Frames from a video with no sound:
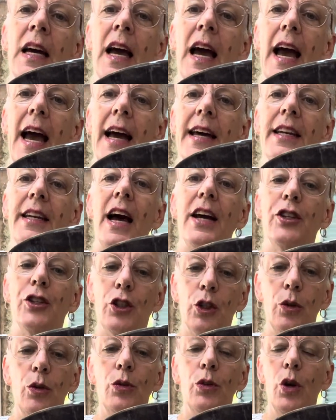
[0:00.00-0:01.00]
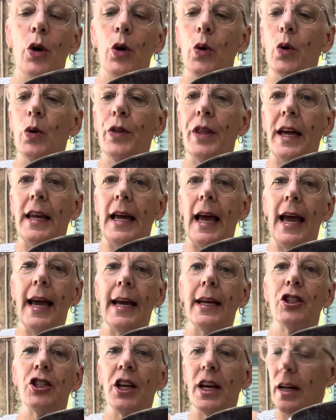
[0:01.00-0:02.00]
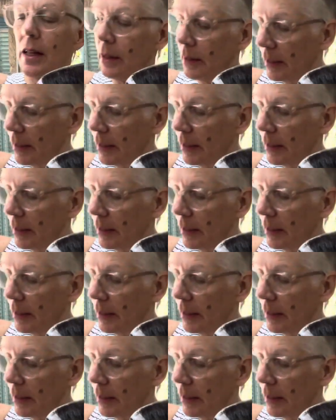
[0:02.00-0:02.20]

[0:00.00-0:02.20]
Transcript: And I do know that eggshell